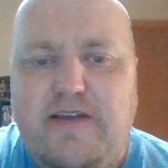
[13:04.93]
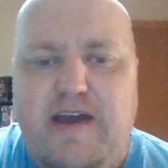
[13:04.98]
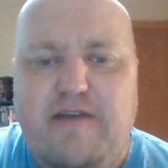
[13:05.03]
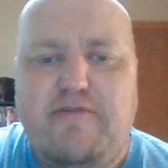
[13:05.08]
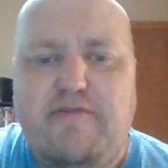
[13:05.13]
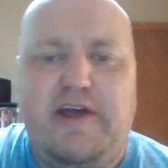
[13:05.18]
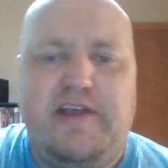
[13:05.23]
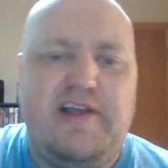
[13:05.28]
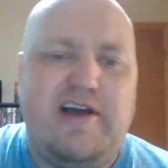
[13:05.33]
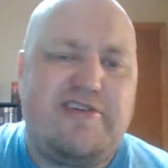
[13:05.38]

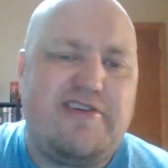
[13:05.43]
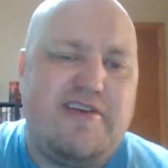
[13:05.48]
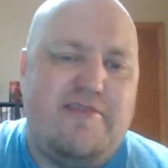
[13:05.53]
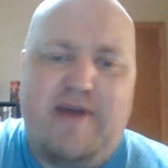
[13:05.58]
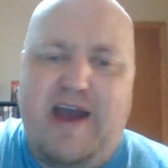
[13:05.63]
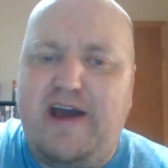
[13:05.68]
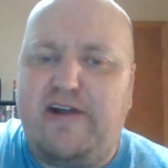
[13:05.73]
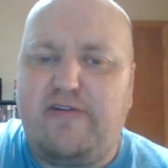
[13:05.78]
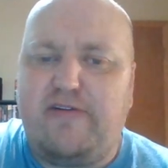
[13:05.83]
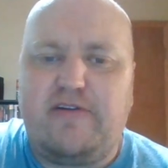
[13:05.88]
really doesn't
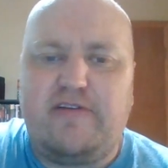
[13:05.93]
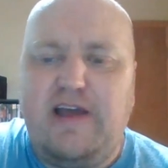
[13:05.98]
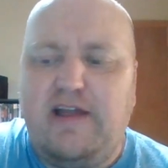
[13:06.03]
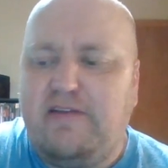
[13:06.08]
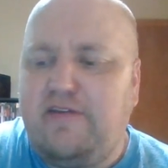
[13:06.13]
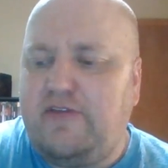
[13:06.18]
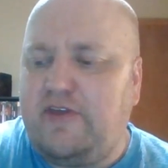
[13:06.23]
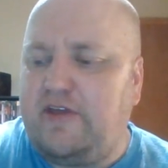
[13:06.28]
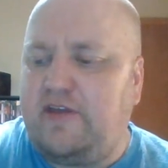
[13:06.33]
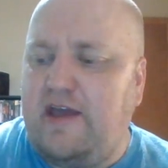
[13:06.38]
matter at the
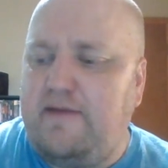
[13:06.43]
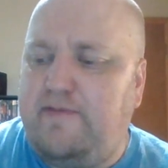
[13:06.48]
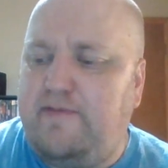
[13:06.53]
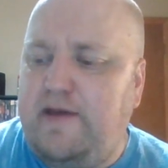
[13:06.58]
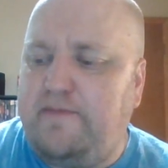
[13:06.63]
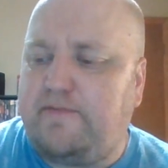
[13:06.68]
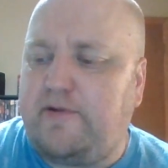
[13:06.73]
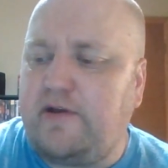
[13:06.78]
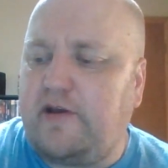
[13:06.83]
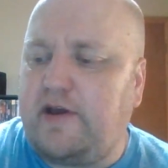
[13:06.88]
end of the day.
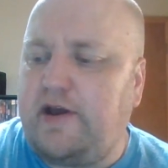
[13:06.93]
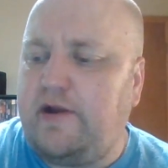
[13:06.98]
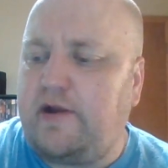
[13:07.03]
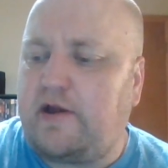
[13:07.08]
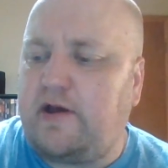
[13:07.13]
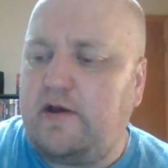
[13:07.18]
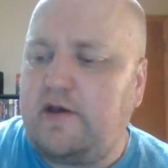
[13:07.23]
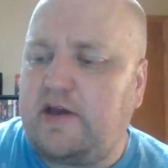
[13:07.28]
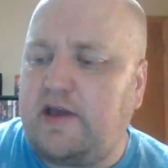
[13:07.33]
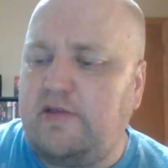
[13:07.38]
People are going
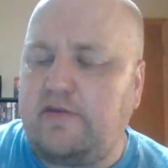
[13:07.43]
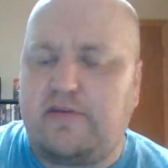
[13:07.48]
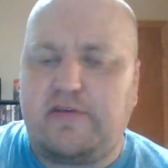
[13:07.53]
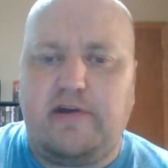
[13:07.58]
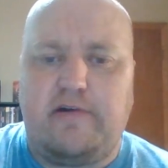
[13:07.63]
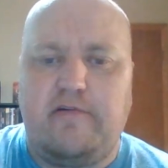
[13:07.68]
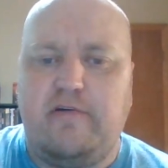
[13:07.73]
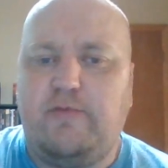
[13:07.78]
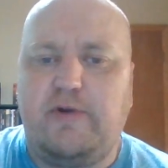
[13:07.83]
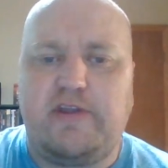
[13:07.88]
to
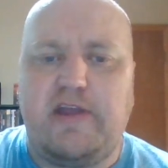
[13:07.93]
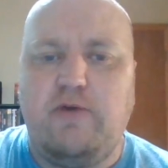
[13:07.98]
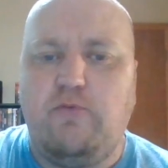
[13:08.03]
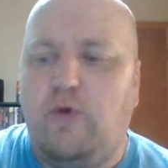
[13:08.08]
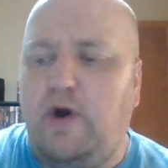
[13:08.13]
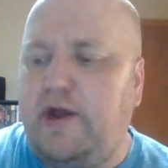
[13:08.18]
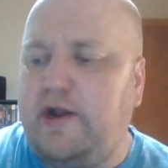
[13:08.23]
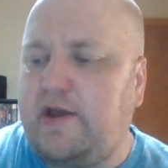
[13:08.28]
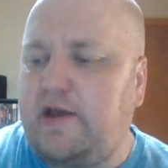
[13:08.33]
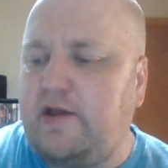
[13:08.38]
consider it what they
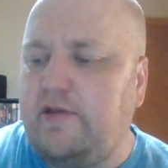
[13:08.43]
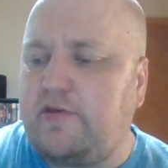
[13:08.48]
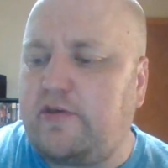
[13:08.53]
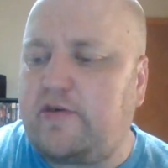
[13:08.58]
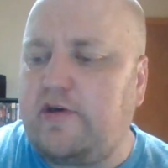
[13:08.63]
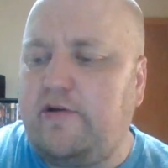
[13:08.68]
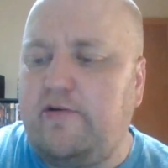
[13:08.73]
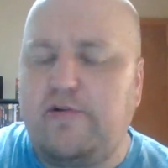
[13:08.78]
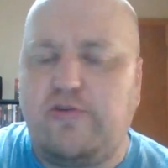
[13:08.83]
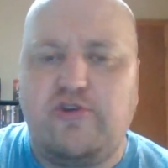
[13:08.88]
want to
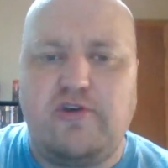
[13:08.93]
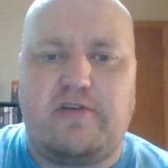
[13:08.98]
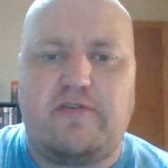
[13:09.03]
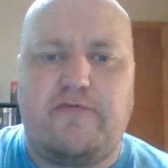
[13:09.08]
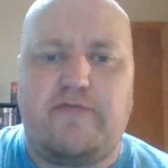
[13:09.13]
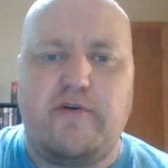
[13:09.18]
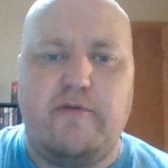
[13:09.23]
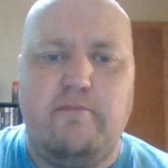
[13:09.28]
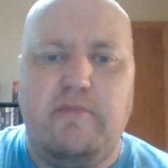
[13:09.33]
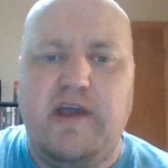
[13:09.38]
consider. It's just
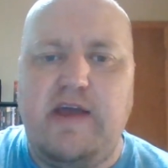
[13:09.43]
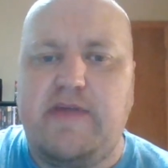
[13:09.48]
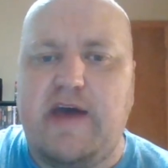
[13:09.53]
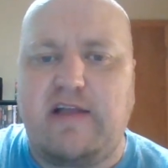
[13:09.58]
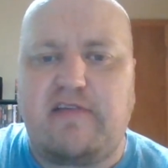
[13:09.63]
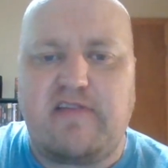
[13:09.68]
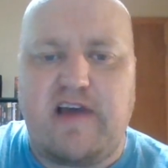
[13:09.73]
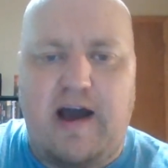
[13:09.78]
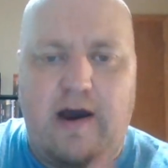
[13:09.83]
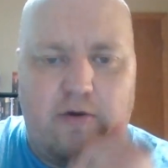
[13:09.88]
for me,
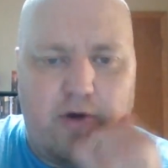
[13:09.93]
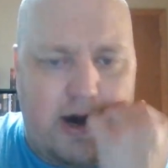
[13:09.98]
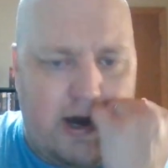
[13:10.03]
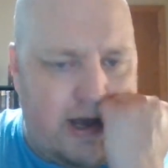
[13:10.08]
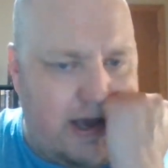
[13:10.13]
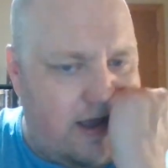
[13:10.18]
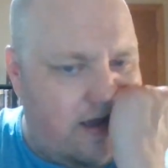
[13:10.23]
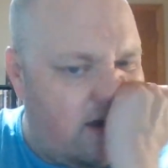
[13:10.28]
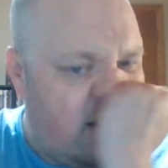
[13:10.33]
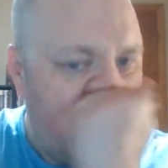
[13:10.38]
that's
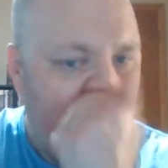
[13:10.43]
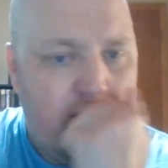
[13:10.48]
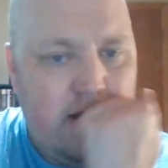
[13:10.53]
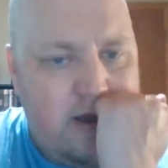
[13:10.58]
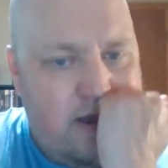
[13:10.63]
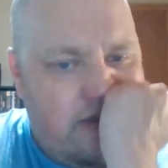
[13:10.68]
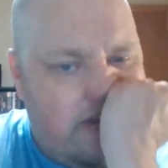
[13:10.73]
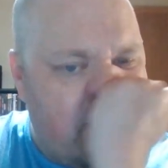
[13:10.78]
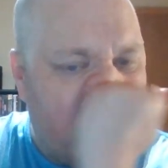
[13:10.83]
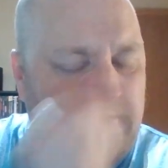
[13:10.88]
sort
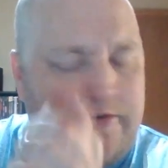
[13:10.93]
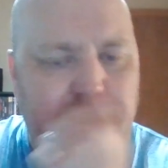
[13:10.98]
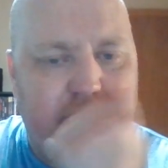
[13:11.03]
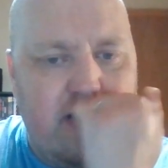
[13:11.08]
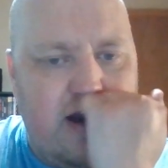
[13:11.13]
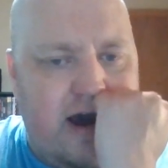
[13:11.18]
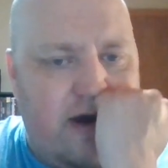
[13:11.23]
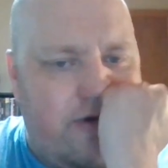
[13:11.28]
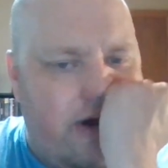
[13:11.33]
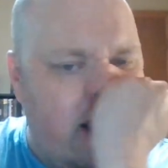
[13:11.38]

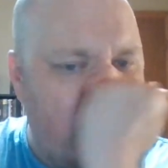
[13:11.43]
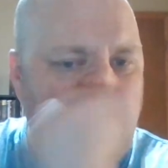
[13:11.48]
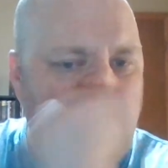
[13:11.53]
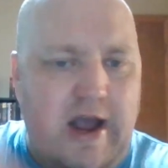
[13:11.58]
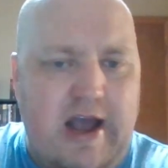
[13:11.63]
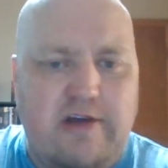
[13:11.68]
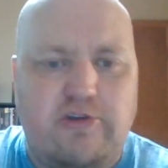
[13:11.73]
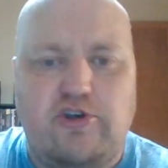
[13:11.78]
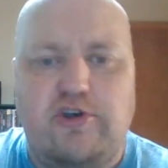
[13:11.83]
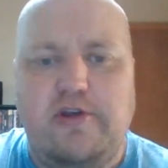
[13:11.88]
of how I
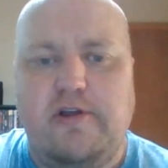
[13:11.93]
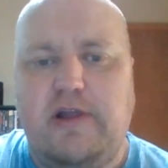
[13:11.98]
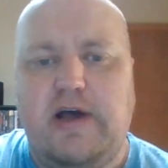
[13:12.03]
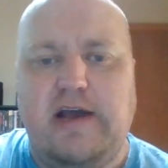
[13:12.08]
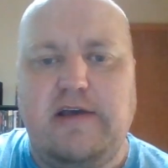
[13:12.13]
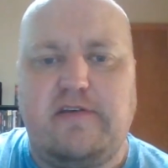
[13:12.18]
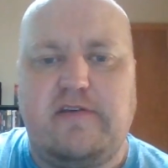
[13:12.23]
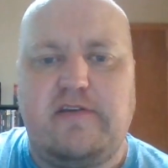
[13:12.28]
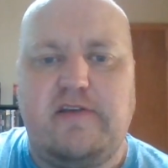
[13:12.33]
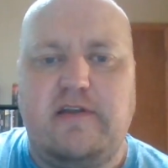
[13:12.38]

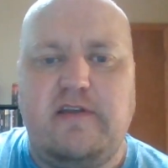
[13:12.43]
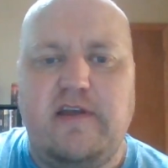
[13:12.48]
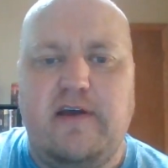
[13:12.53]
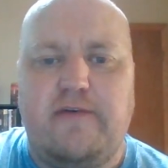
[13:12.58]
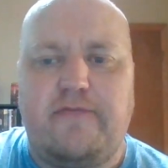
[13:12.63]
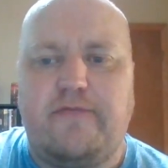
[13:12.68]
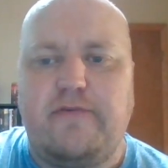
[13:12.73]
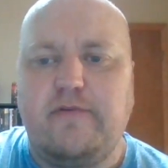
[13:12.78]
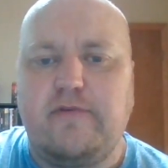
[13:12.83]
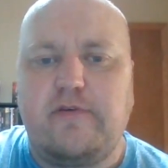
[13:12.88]
rationalize the
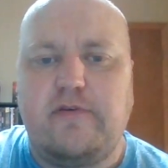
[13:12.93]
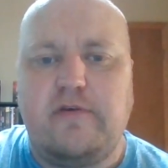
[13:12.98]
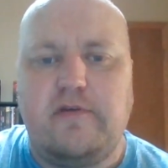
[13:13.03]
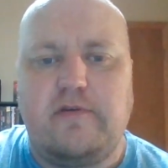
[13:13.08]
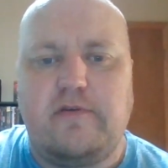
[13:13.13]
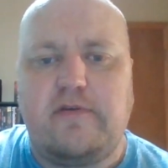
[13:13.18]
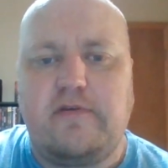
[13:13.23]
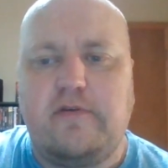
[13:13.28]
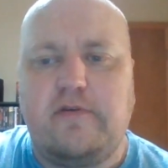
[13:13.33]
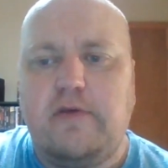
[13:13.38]

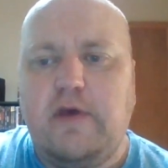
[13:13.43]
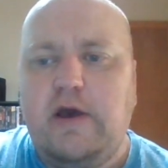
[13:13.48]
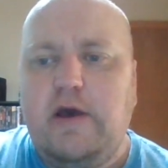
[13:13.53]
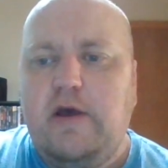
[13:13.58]
differences.